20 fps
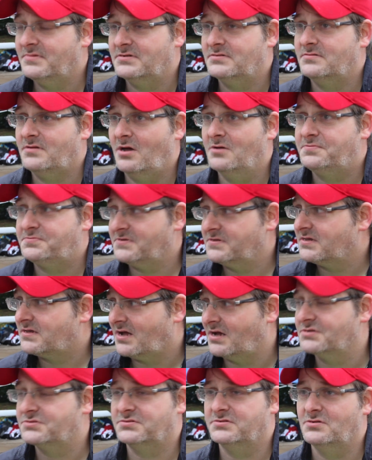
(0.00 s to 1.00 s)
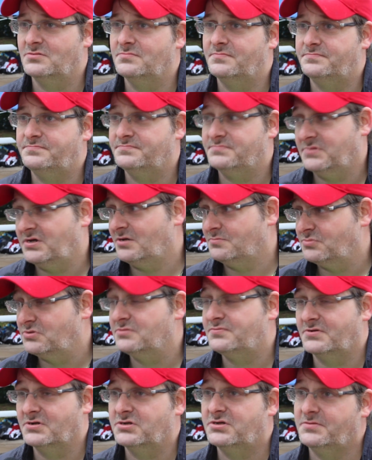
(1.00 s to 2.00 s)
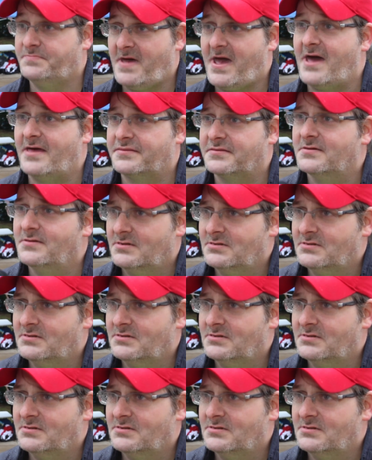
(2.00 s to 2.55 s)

and hopefully, the country will, you know, move in a good path.